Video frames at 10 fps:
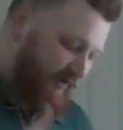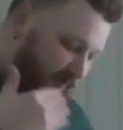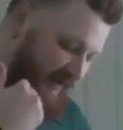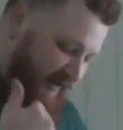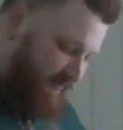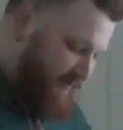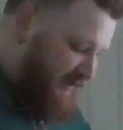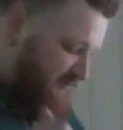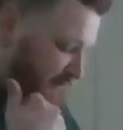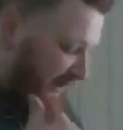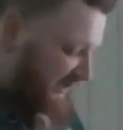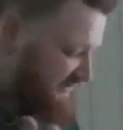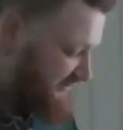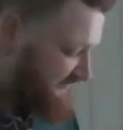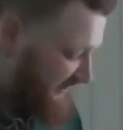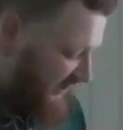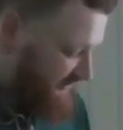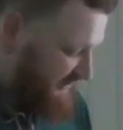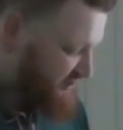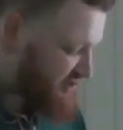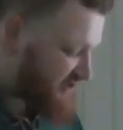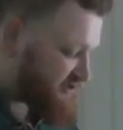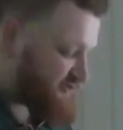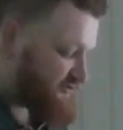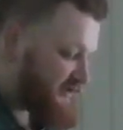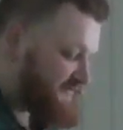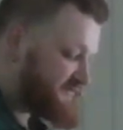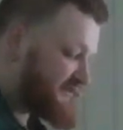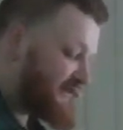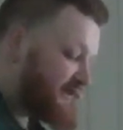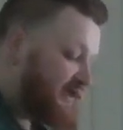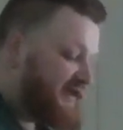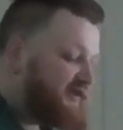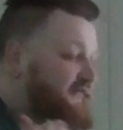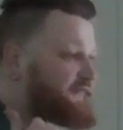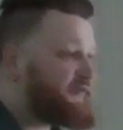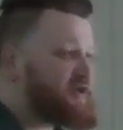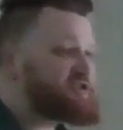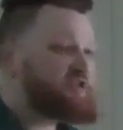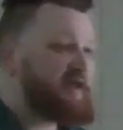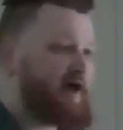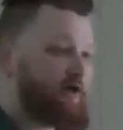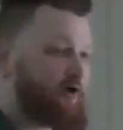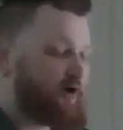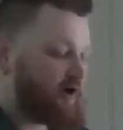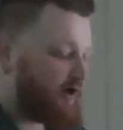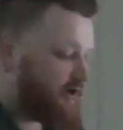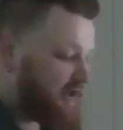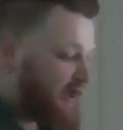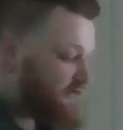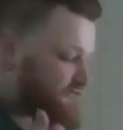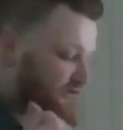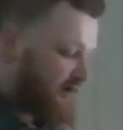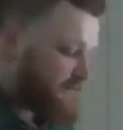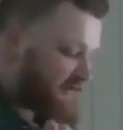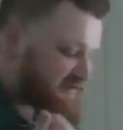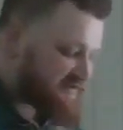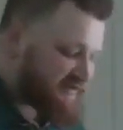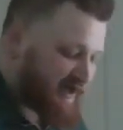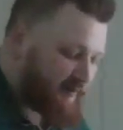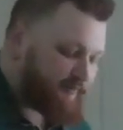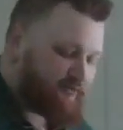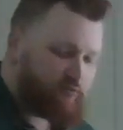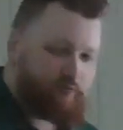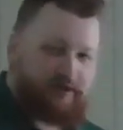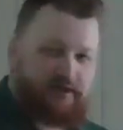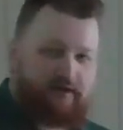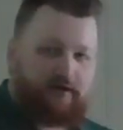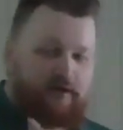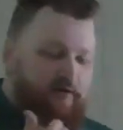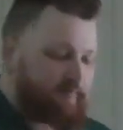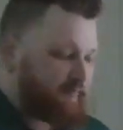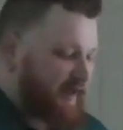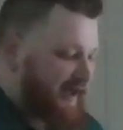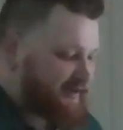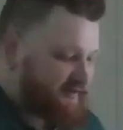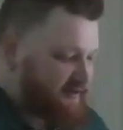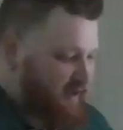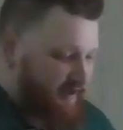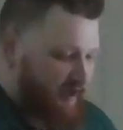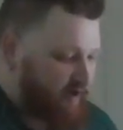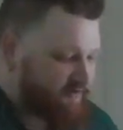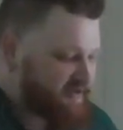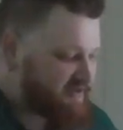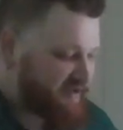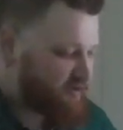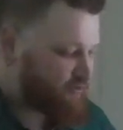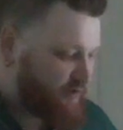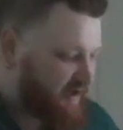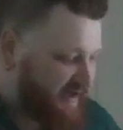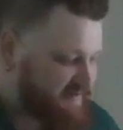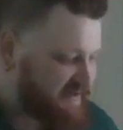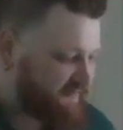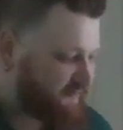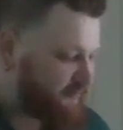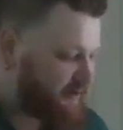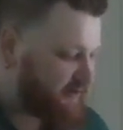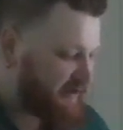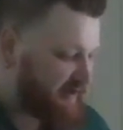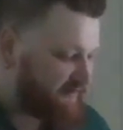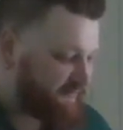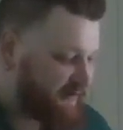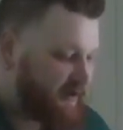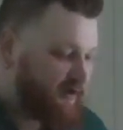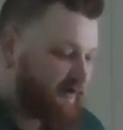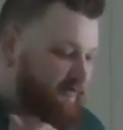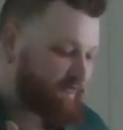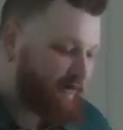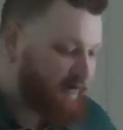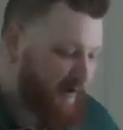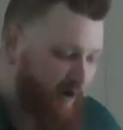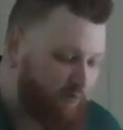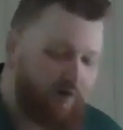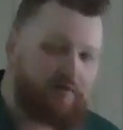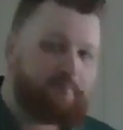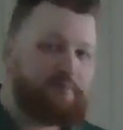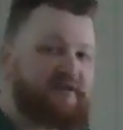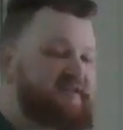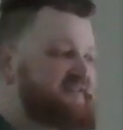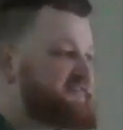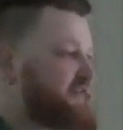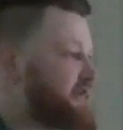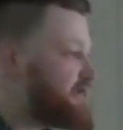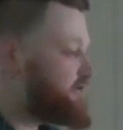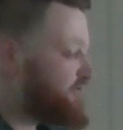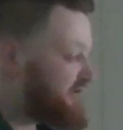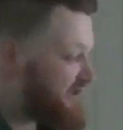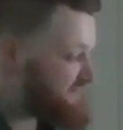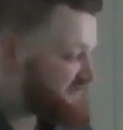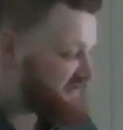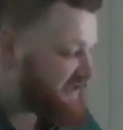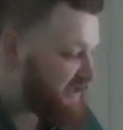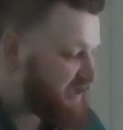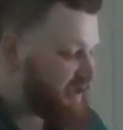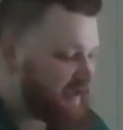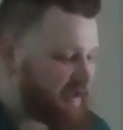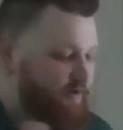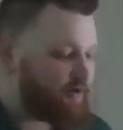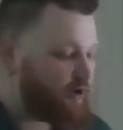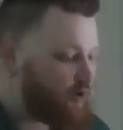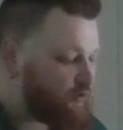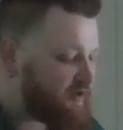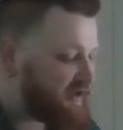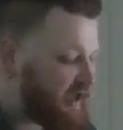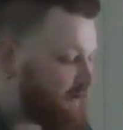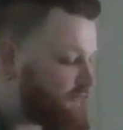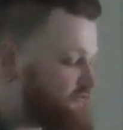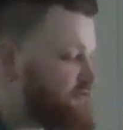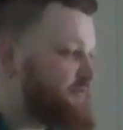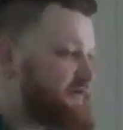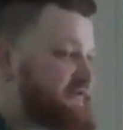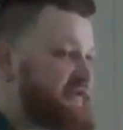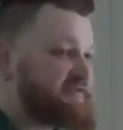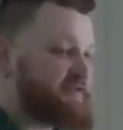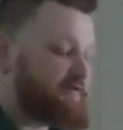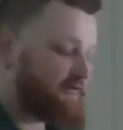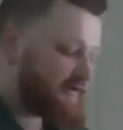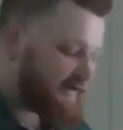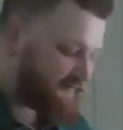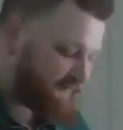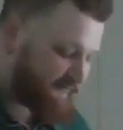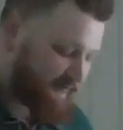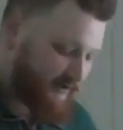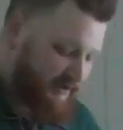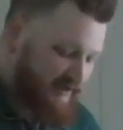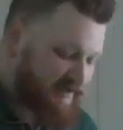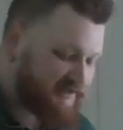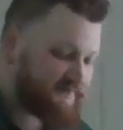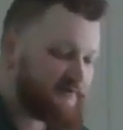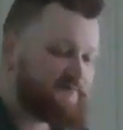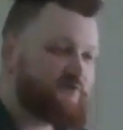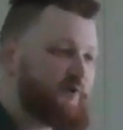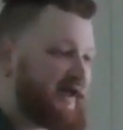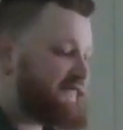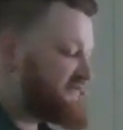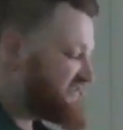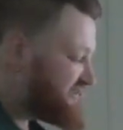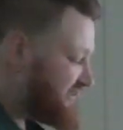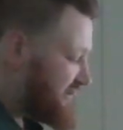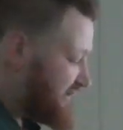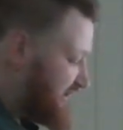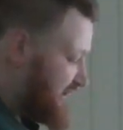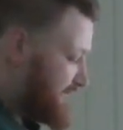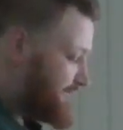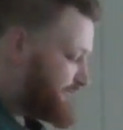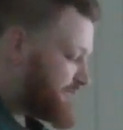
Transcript: Make a big, positive, godly change in your life today. Flush the alcohol. Dump and stomp the weed. Block the unhealthy sexual content from your life. Throw out one big thing in your life today and know that God will do big things in your life, even if you haven't seen it yet.